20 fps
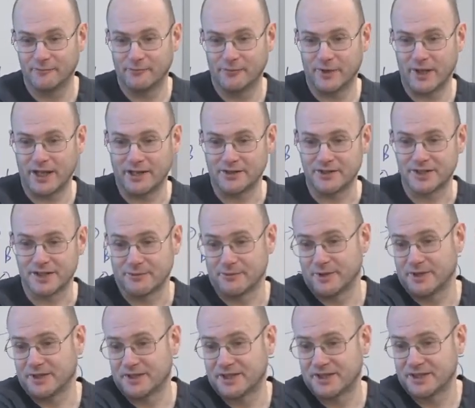And so we
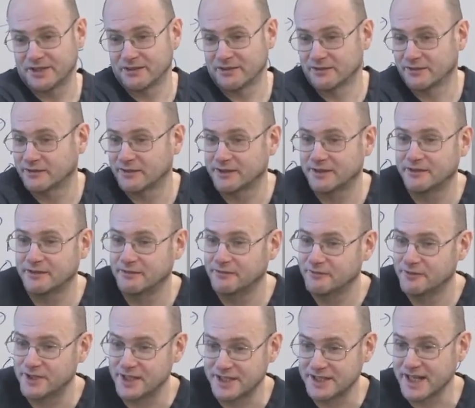could still
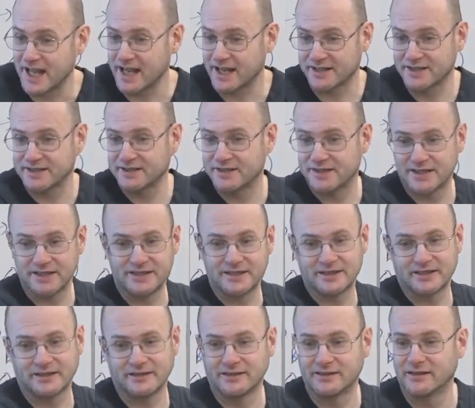detect
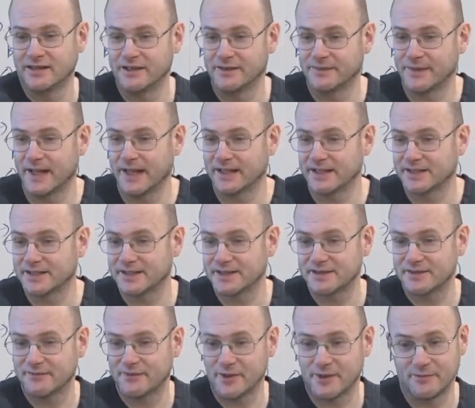seasonal effects
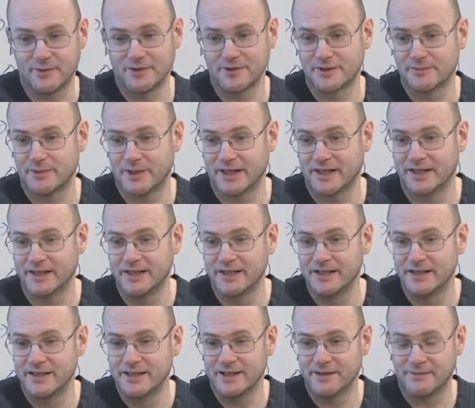for the most part.
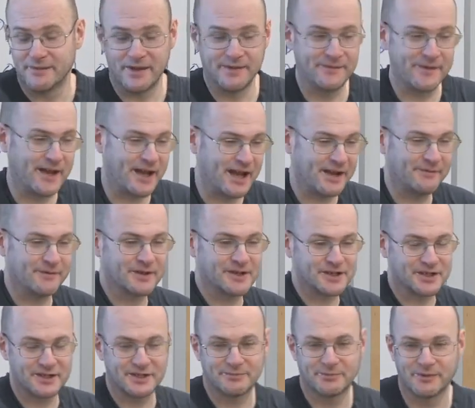If, if they're having
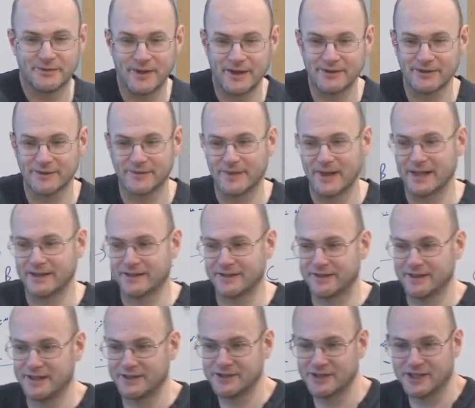such profound effect that
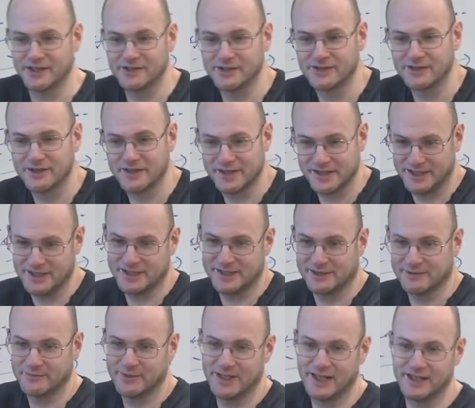they're changing the seasonal
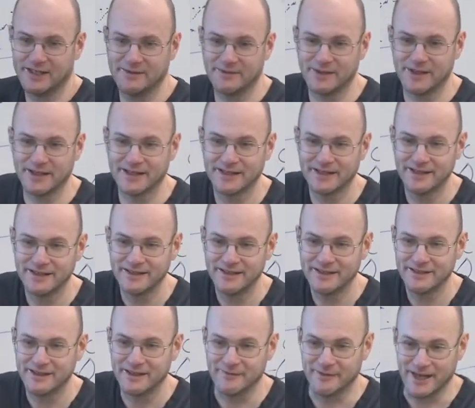behaviour,
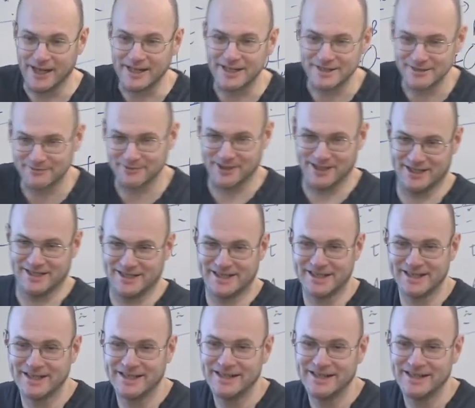of an enterprise. Right, it's